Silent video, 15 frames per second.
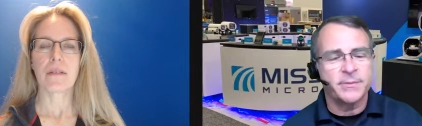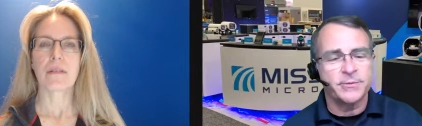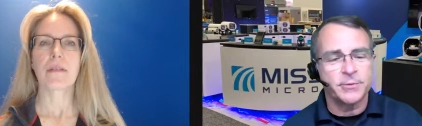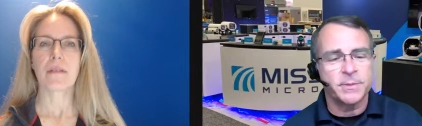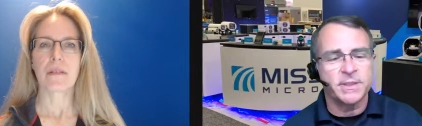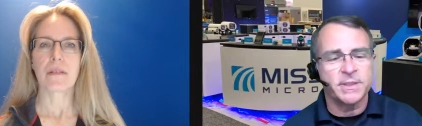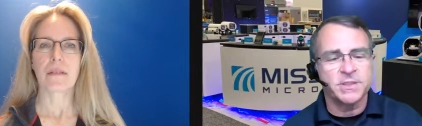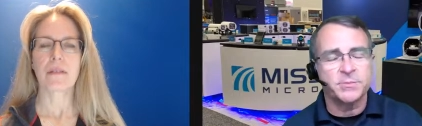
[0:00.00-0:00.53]
Speaker 1: in
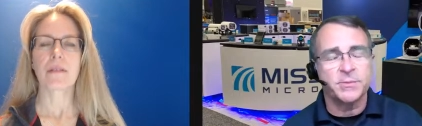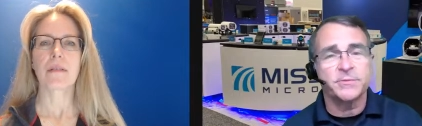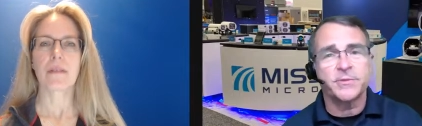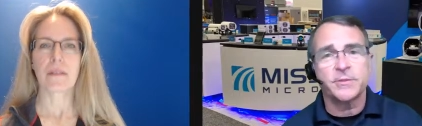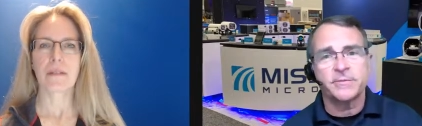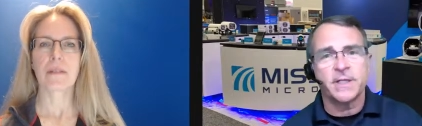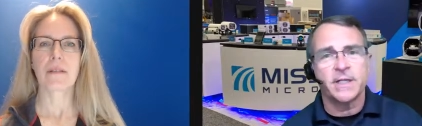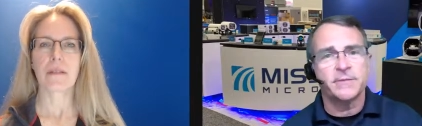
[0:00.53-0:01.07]
replacement
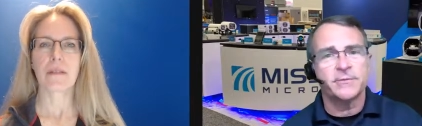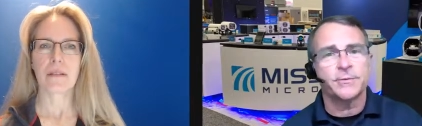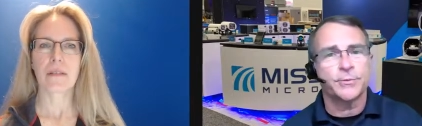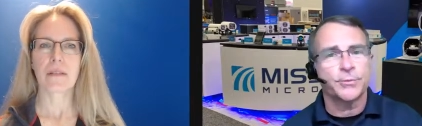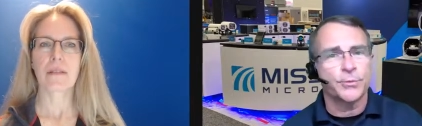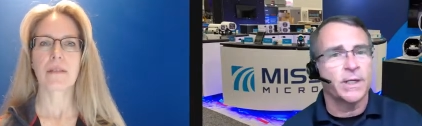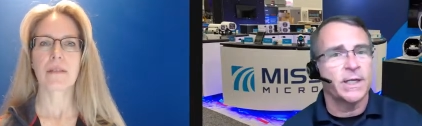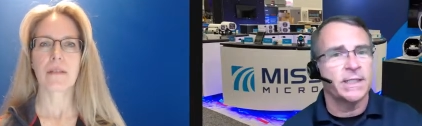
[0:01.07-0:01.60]
for a
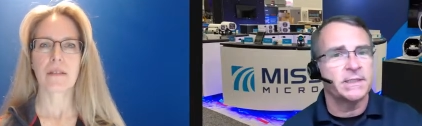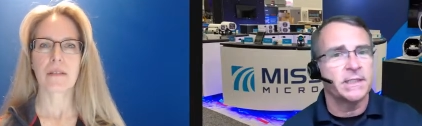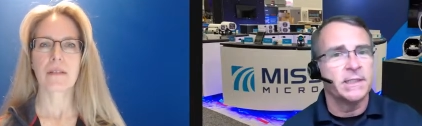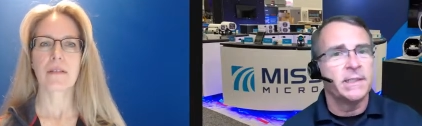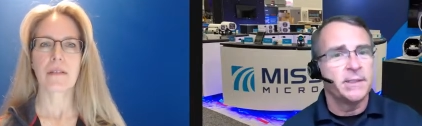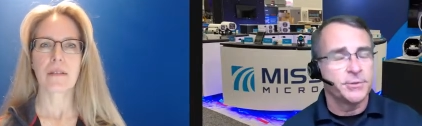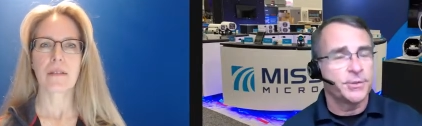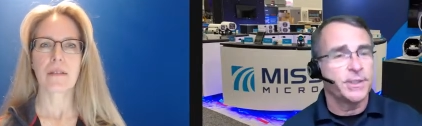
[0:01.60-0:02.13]
500 watt
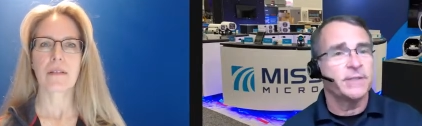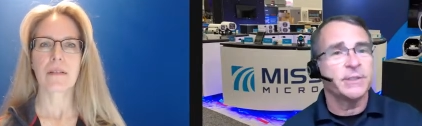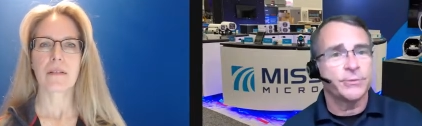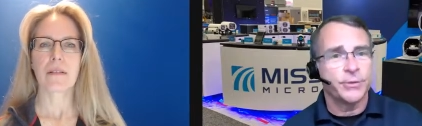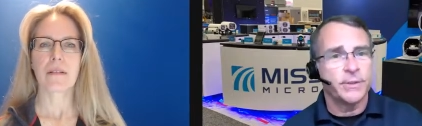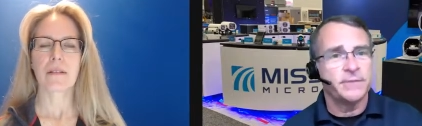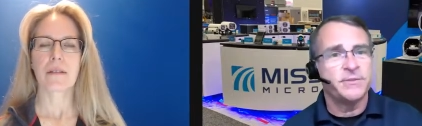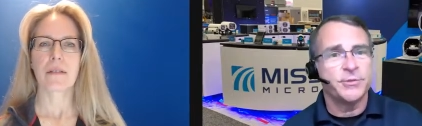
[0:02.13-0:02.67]

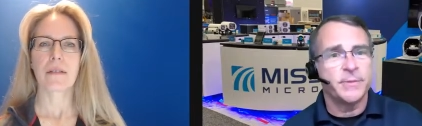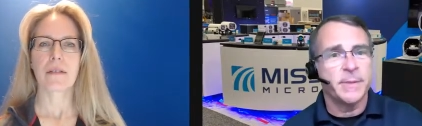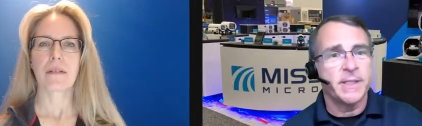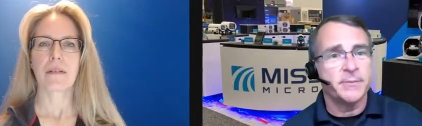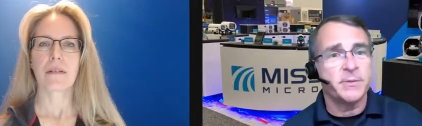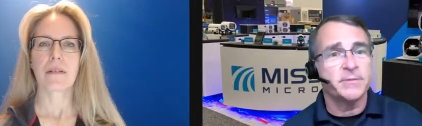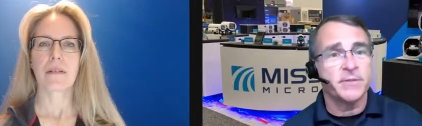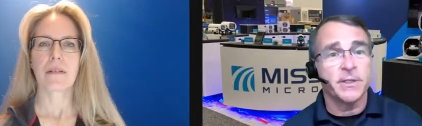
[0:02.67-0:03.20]
traveling wave tube
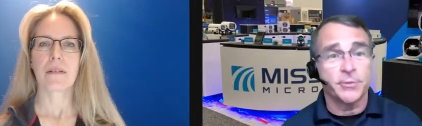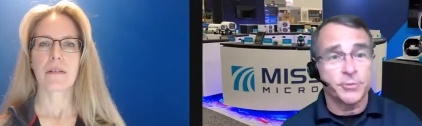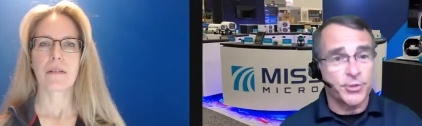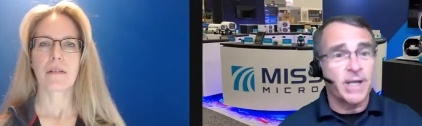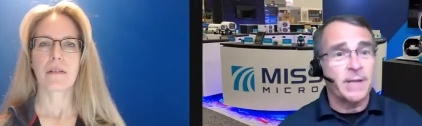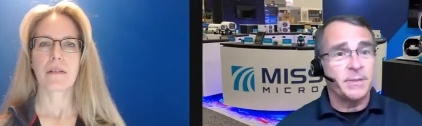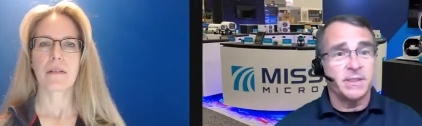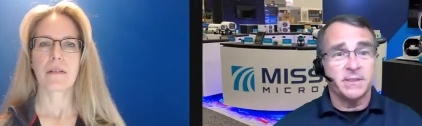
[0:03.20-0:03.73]
amplifier,
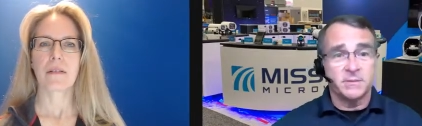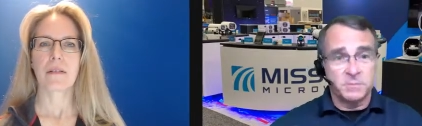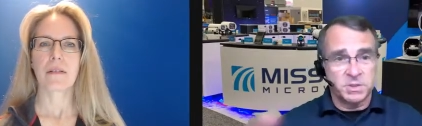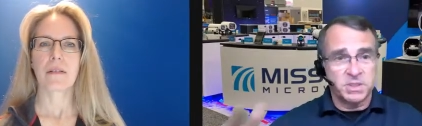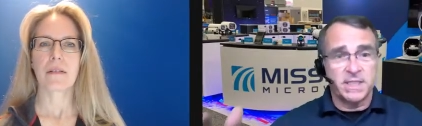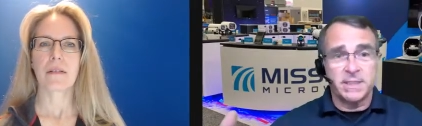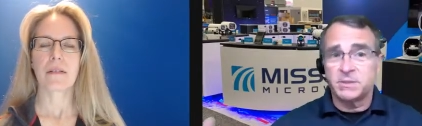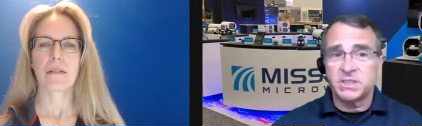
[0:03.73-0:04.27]
drop in,
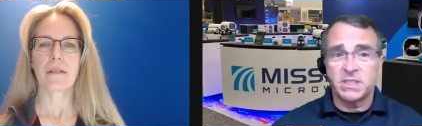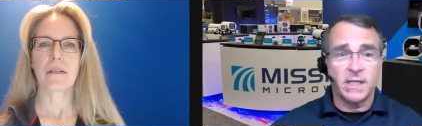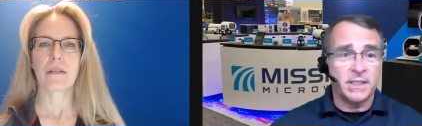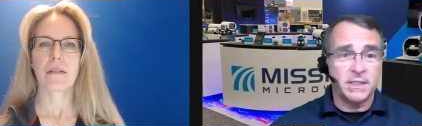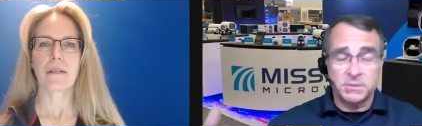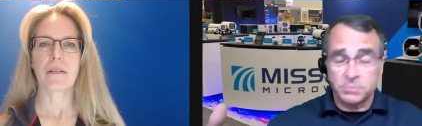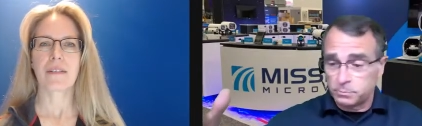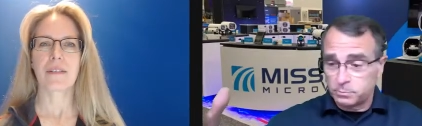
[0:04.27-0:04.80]
same
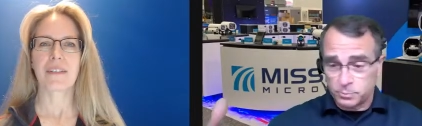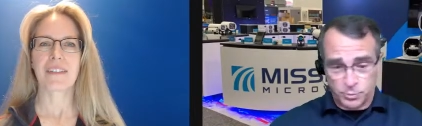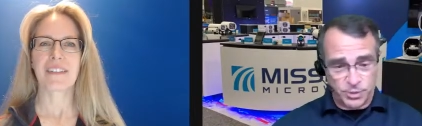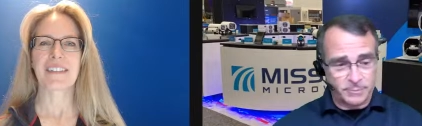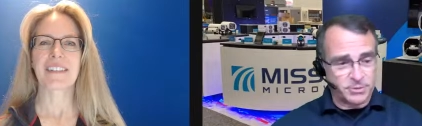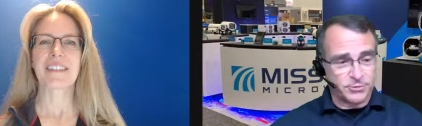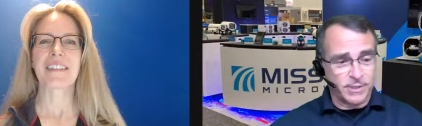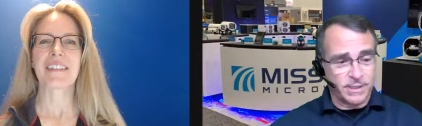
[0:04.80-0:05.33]
size,
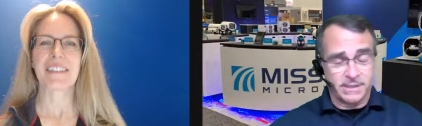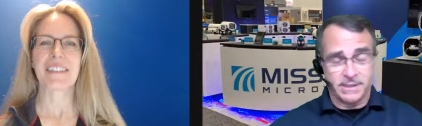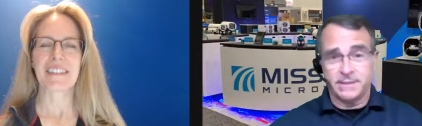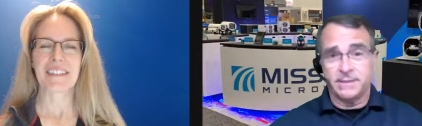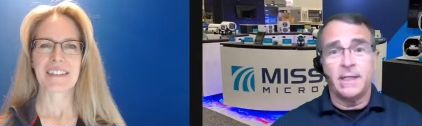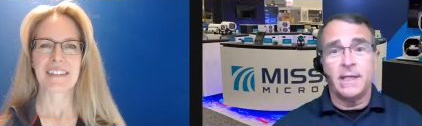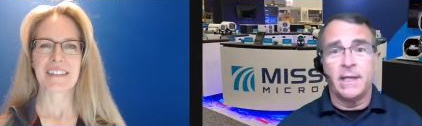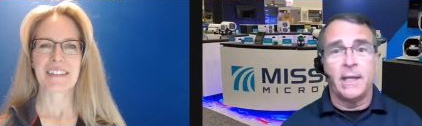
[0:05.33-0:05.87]
drops right in.
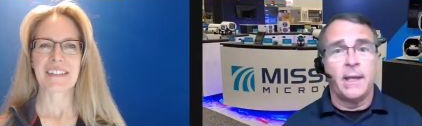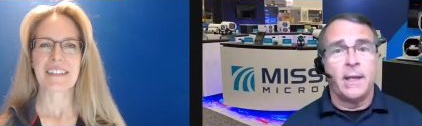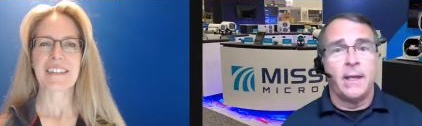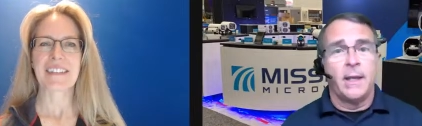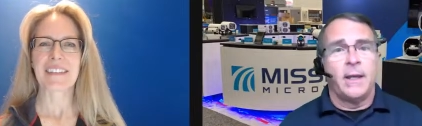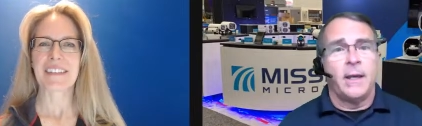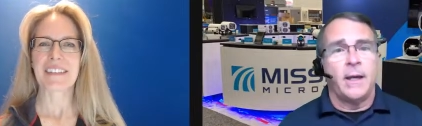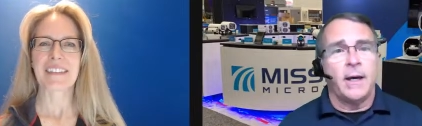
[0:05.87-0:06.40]

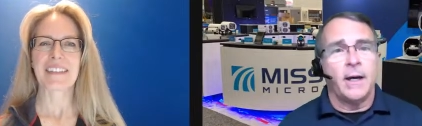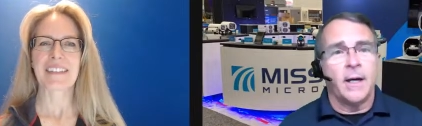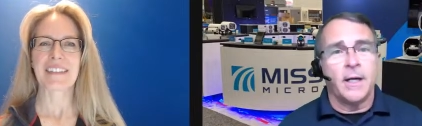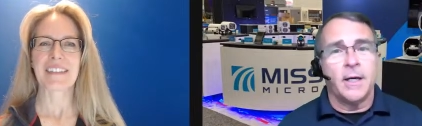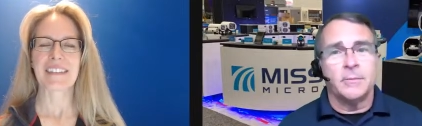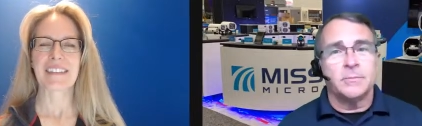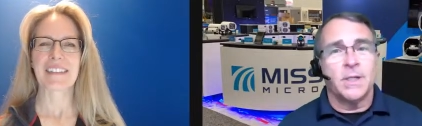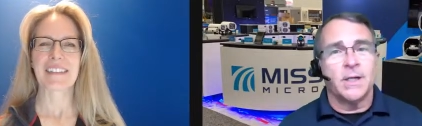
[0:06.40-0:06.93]

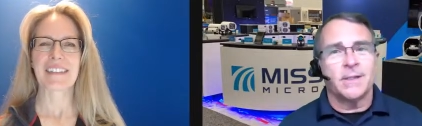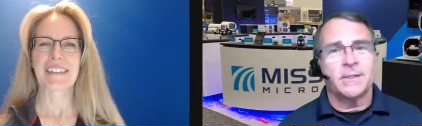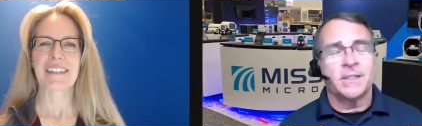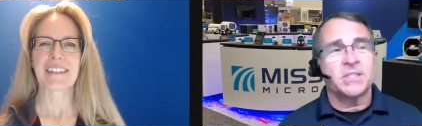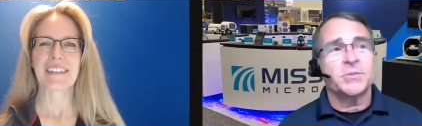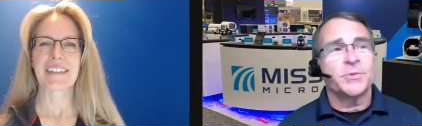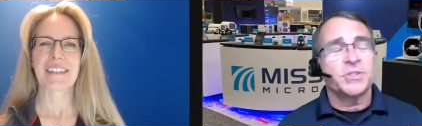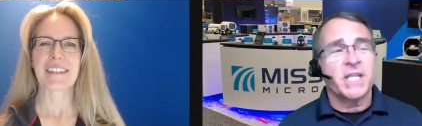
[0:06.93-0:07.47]
Um, our
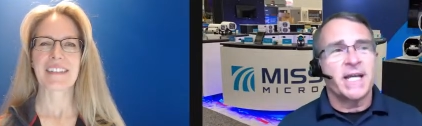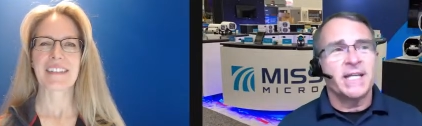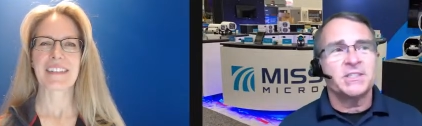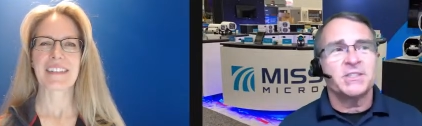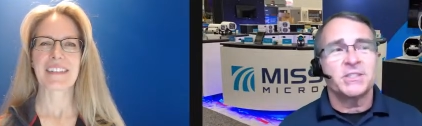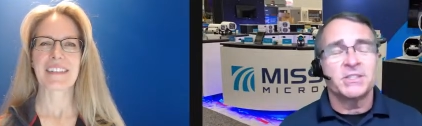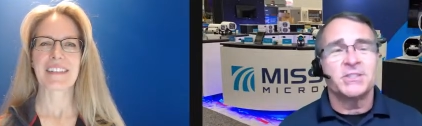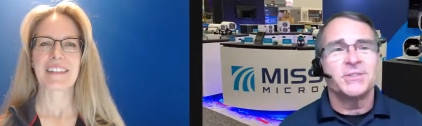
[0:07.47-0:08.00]
customers
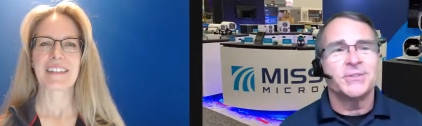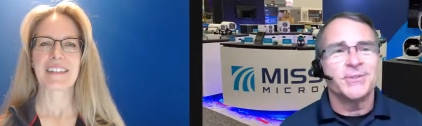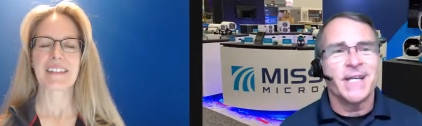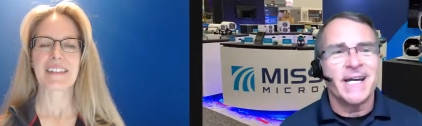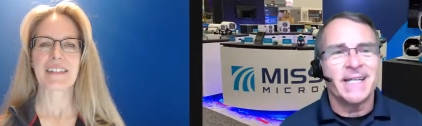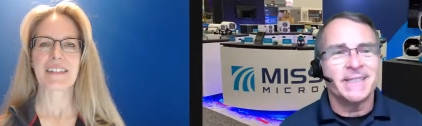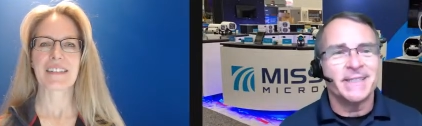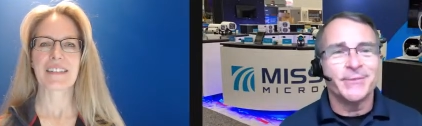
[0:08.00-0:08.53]
asked us to do
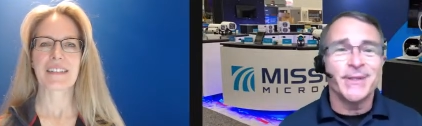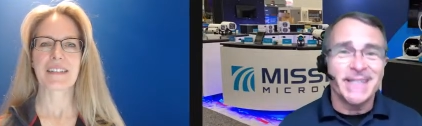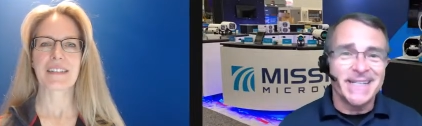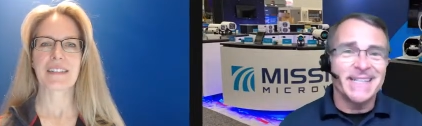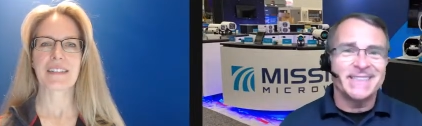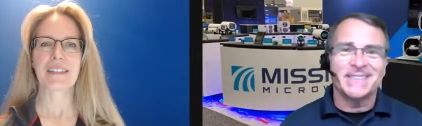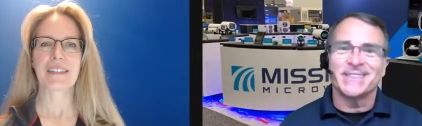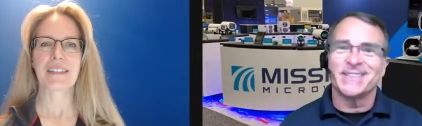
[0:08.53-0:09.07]
that, and when
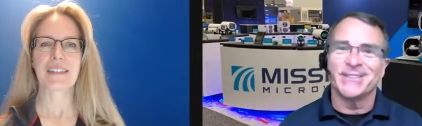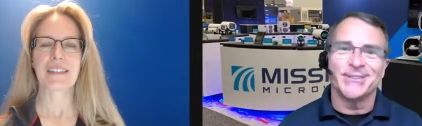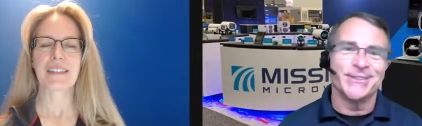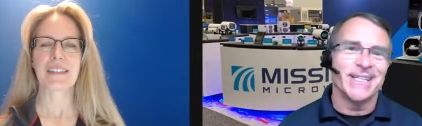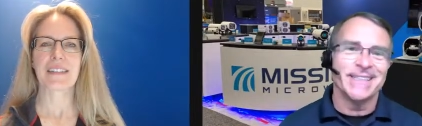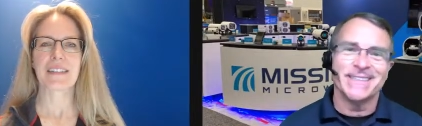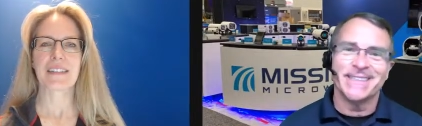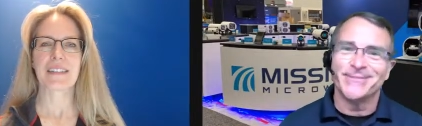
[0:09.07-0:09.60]
they asked us to
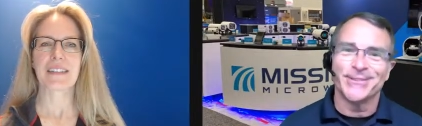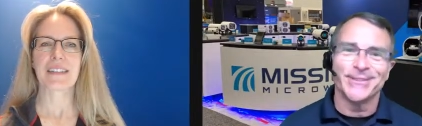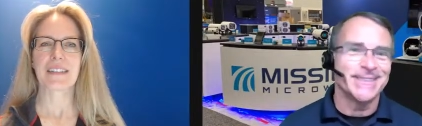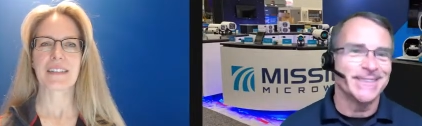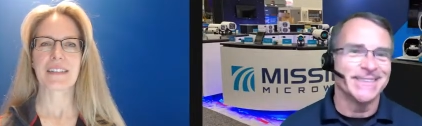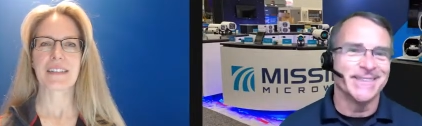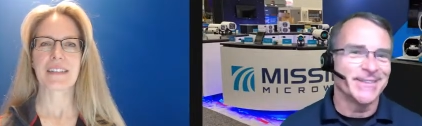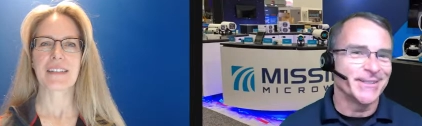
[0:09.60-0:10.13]
do that, they
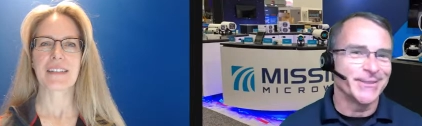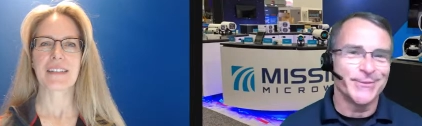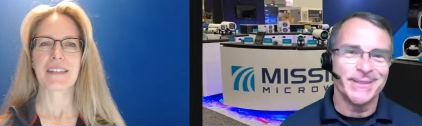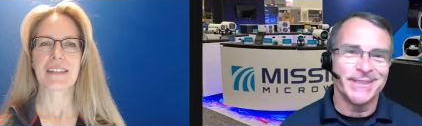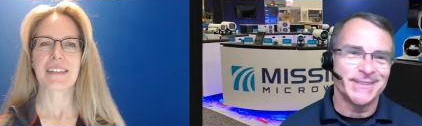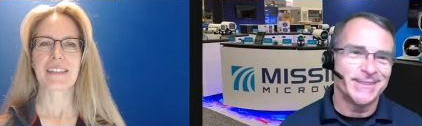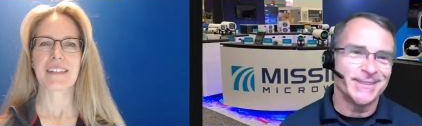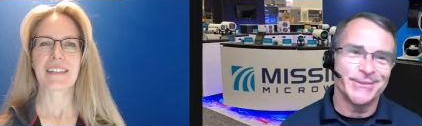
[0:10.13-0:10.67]
really didn't think
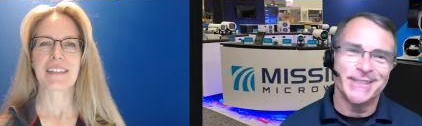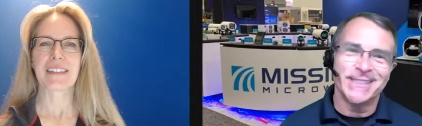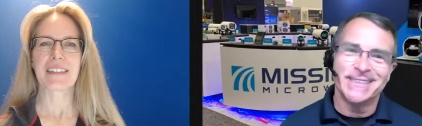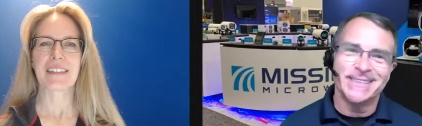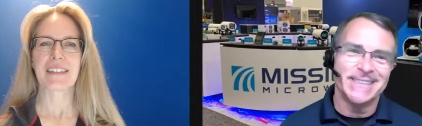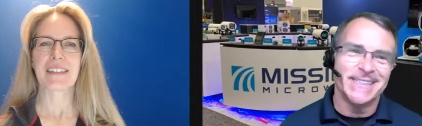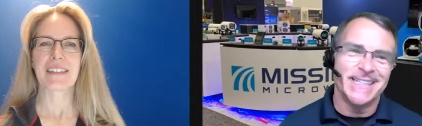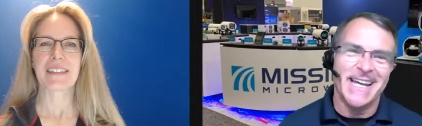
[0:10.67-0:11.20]
we could do
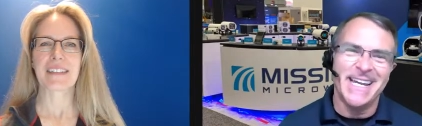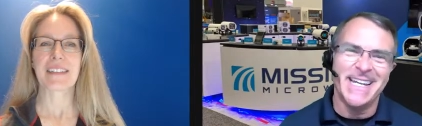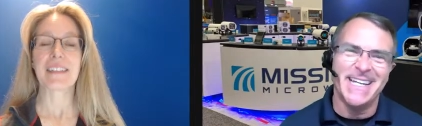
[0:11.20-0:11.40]
it,